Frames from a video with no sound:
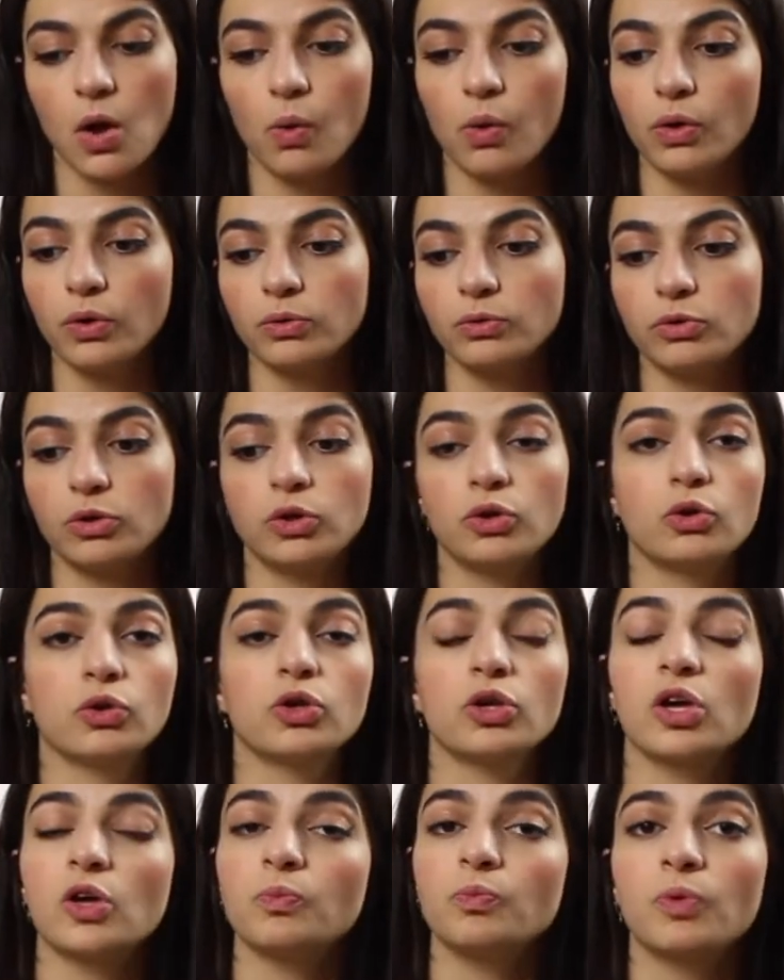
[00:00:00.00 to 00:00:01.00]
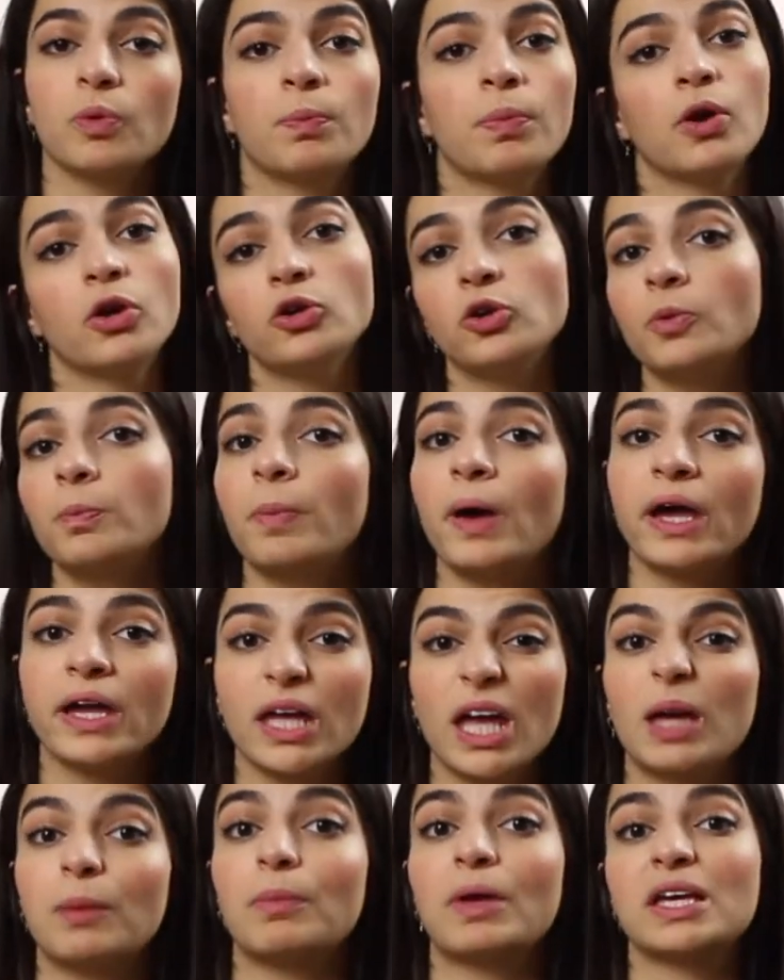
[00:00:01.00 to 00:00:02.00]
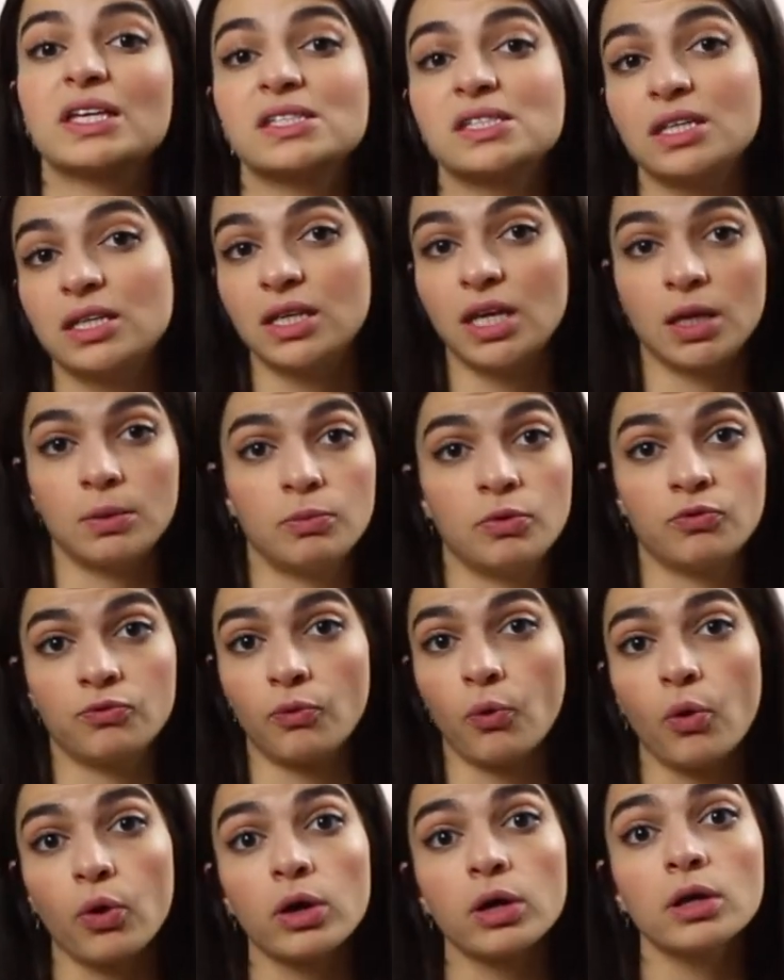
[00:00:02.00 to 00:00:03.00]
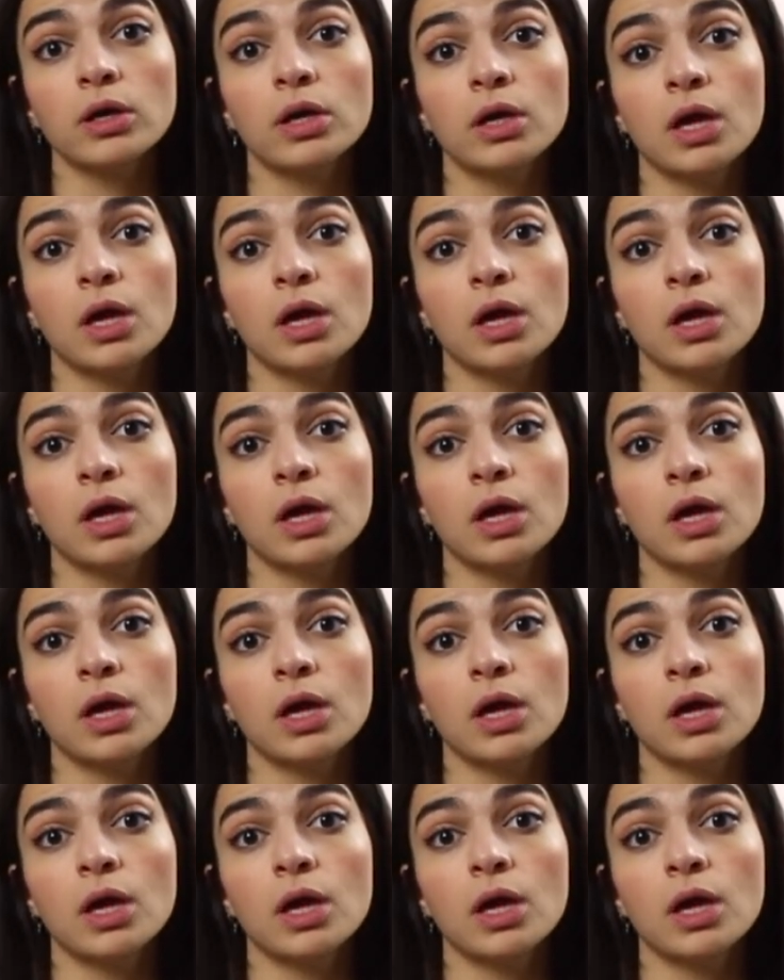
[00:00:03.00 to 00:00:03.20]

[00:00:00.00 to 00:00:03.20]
Well, you could prepare your pancake mix the day before,